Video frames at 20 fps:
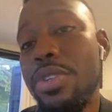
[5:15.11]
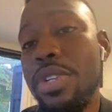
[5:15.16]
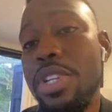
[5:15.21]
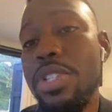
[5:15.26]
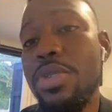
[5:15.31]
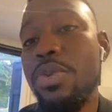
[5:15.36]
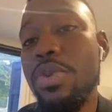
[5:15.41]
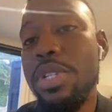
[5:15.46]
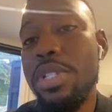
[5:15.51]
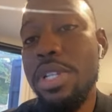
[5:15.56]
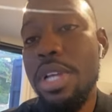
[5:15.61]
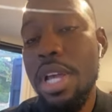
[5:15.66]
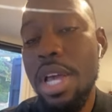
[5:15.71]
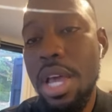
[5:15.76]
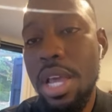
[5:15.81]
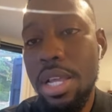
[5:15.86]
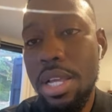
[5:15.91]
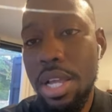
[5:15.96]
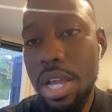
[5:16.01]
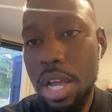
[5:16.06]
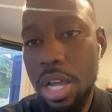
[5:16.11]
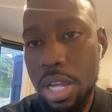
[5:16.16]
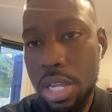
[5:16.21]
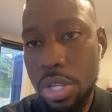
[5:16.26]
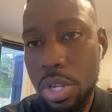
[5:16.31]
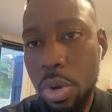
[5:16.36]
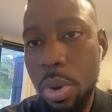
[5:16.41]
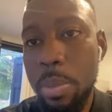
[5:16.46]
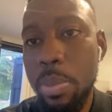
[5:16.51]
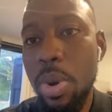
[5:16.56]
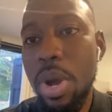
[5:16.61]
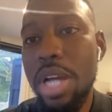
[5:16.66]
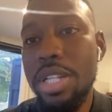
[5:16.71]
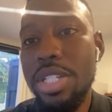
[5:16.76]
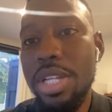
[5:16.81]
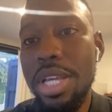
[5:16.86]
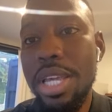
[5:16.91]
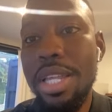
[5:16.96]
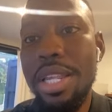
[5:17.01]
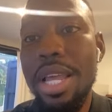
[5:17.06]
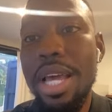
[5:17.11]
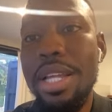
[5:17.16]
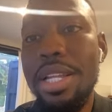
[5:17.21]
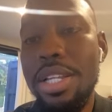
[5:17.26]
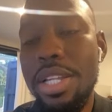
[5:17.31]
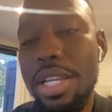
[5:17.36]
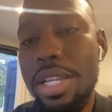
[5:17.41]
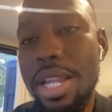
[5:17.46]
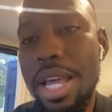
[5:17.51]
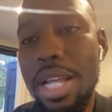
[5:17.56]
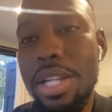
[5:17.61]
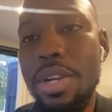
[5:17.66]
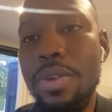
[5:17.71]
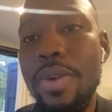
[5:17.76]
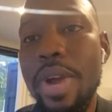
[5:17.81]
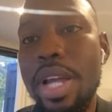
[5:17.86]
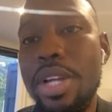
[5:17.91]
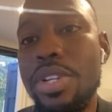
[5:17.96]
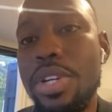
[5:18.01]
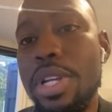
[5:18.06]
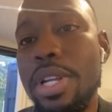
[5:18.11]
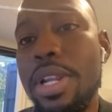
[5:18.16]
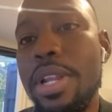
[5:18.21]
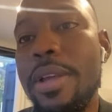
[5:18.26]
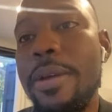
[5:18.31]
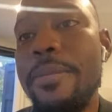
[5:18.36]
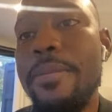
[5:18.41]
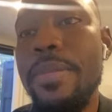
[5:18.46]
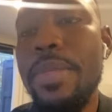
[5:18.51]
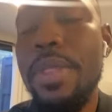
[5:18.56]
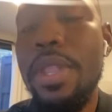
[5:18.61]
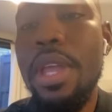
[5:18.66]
So this was, uh, you know, a project in that in that direction.